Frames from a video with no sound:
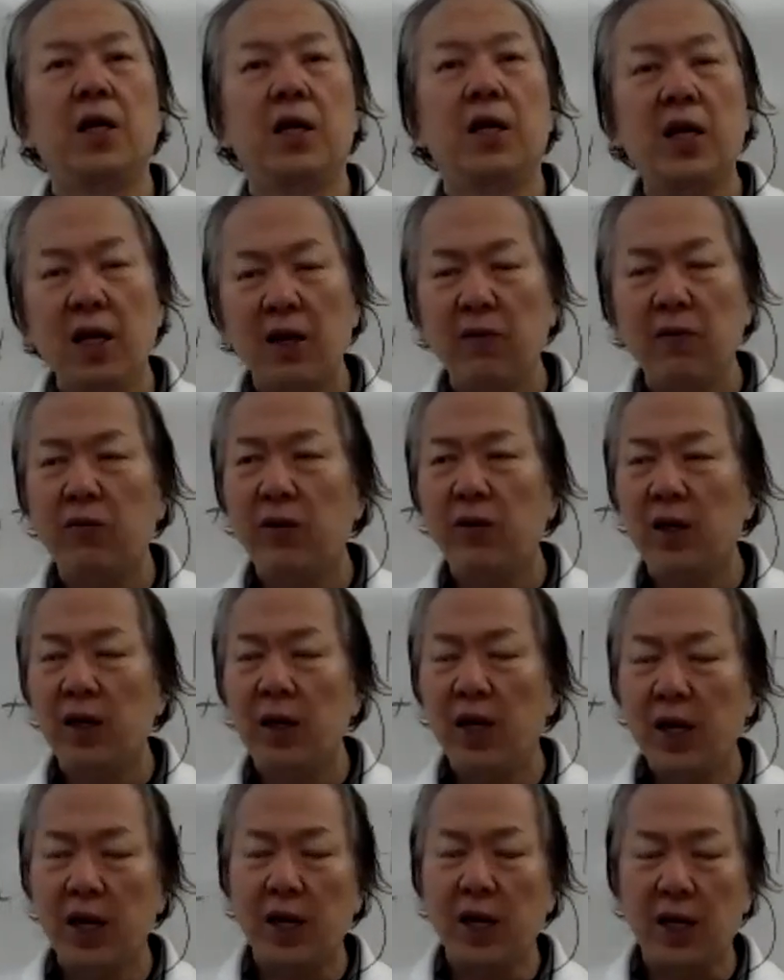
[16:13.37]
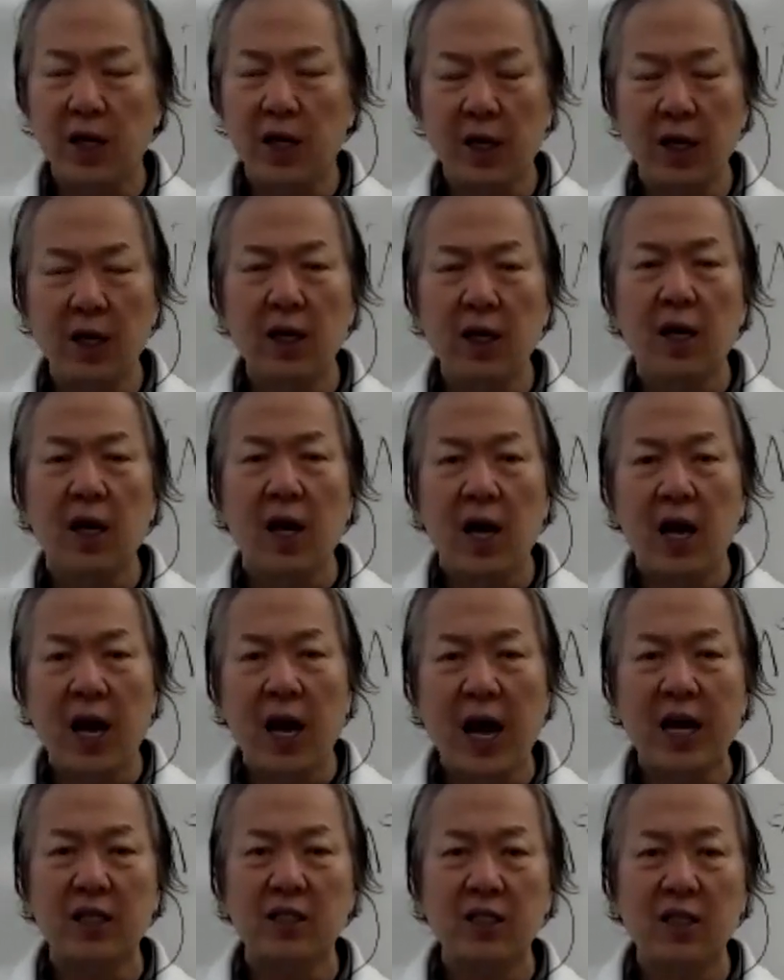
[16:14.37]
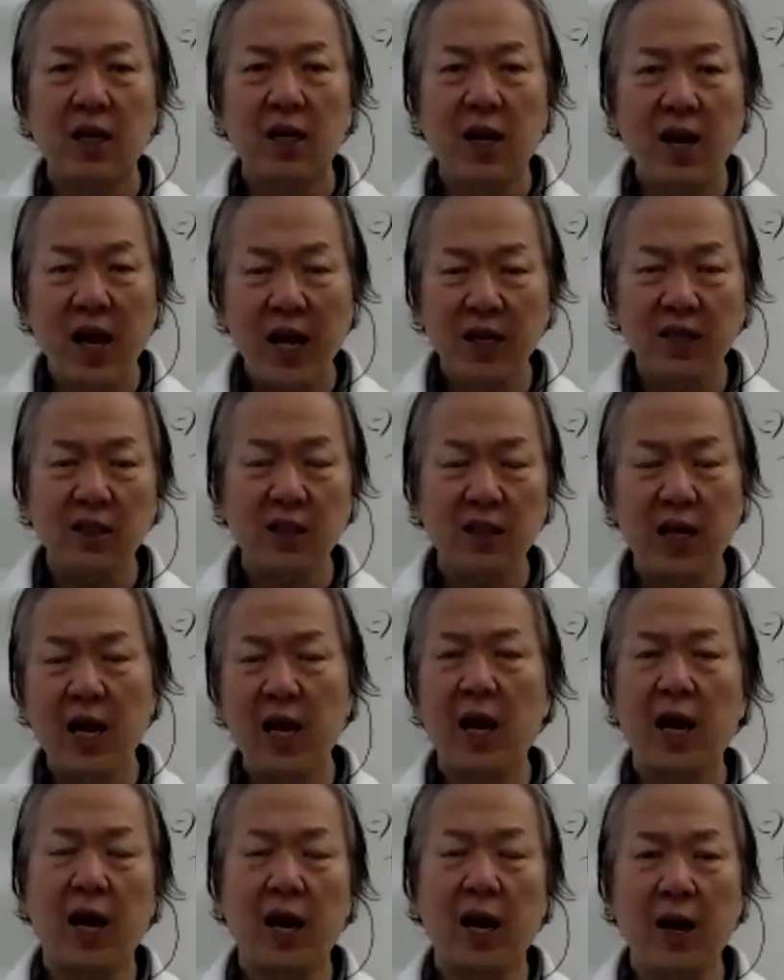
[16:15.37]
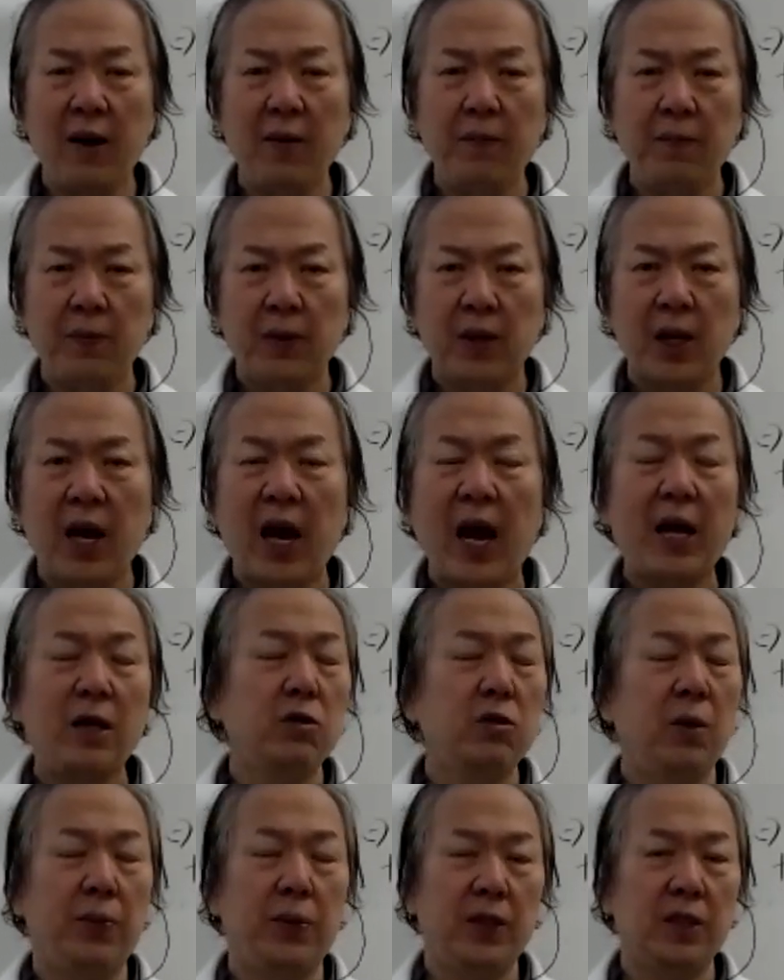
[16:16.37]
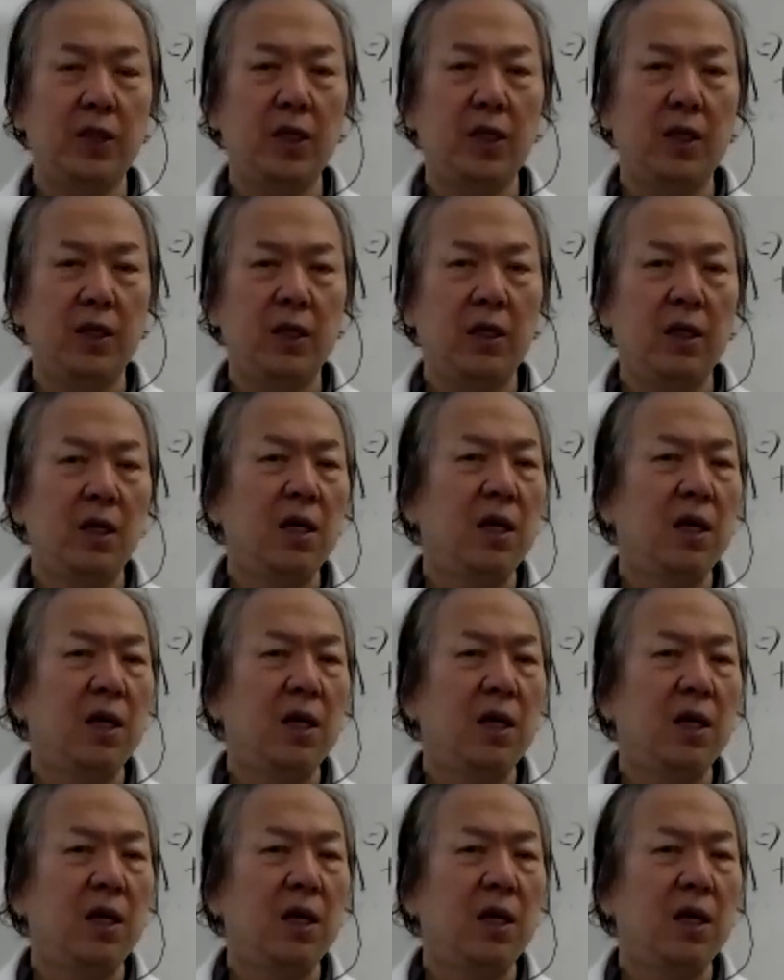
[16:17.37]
If they has less than 100%,